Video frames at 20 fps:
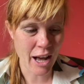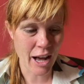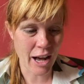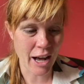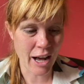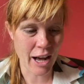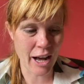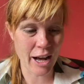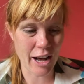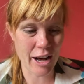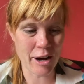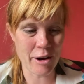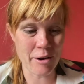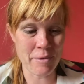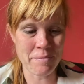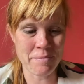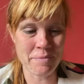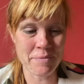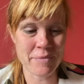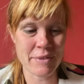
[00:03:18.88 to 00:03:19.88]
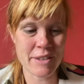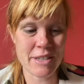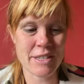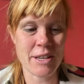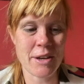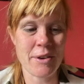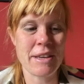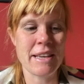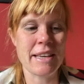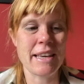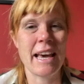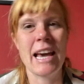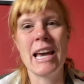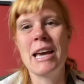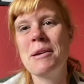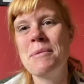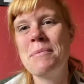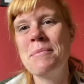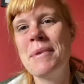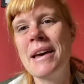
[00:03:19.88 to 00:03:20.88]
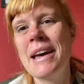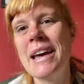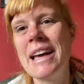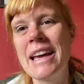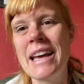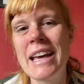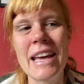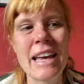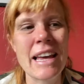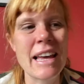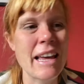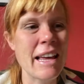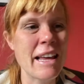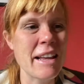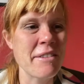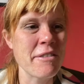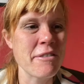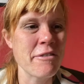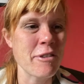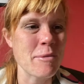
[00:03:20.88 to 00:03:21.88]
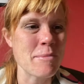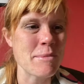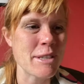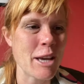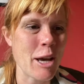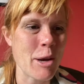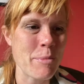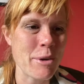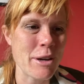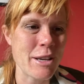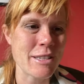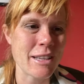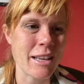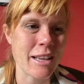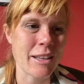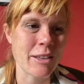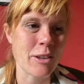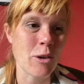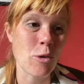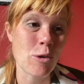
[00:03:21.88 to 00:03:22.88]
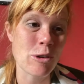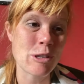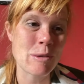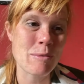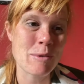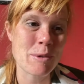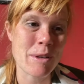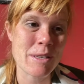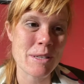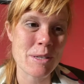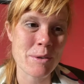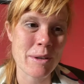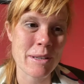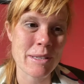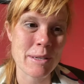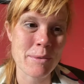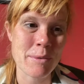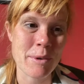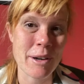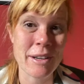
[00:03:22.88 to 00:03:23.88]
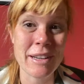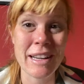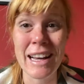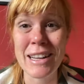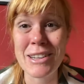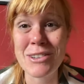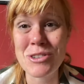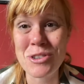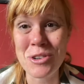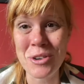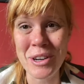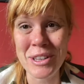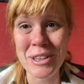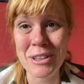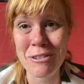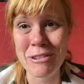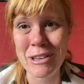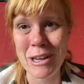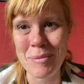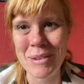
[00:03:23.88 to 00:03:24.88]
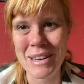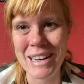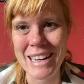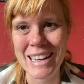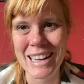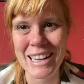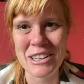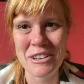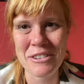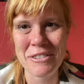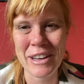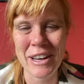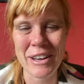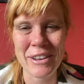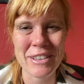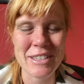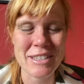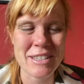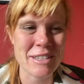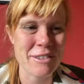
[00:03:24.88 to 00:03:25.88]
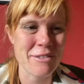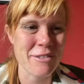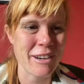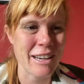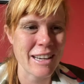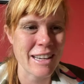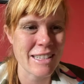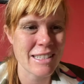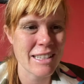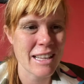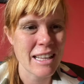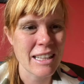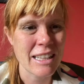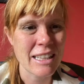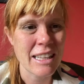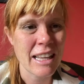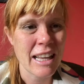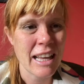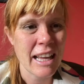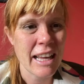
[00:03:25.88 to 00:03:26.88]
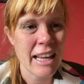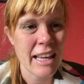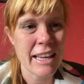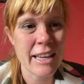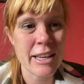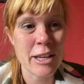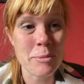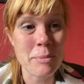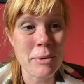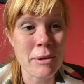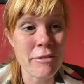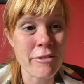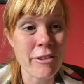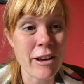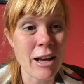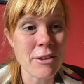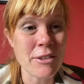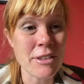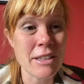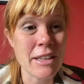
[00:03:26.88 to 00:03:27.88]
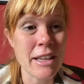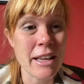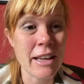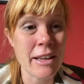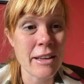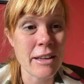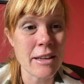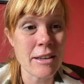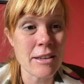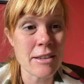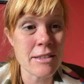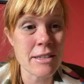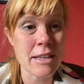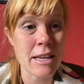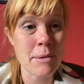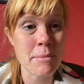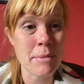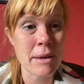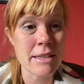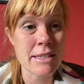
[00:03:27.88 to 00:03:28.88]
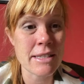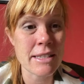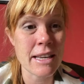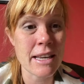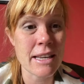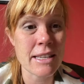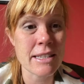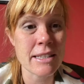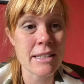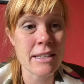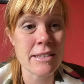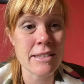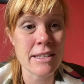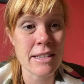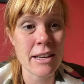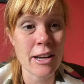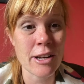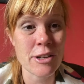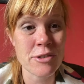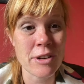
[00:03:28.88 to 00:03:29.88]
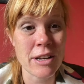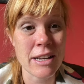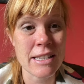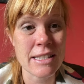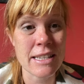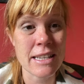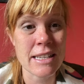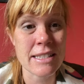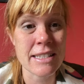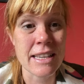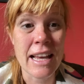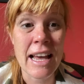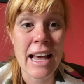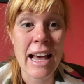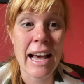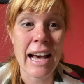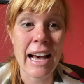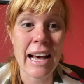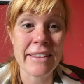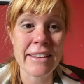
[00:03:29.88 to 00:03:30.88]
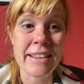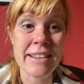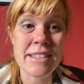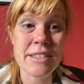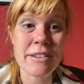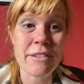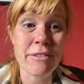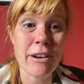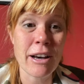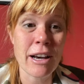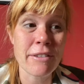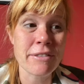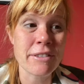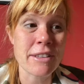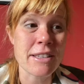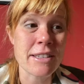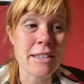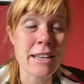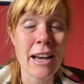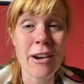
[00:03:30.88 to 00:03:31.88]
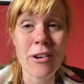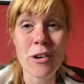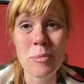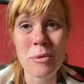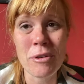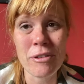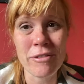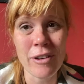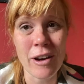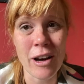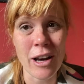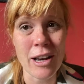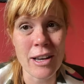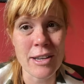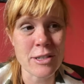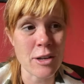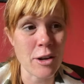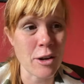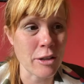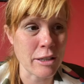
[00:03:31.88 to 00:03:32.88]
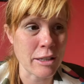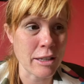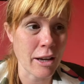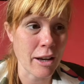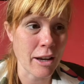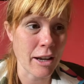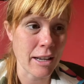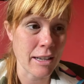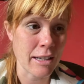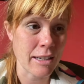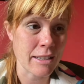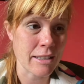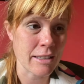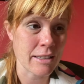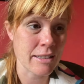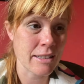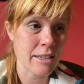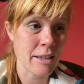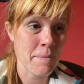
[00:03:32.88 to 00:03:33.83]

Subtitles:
So he came in from Cyprus in autumn 2021 and joined the family. I love how this is phrased. He had been found in the hills, emaciated and dehydrated, and then survived the terrible fires on the island.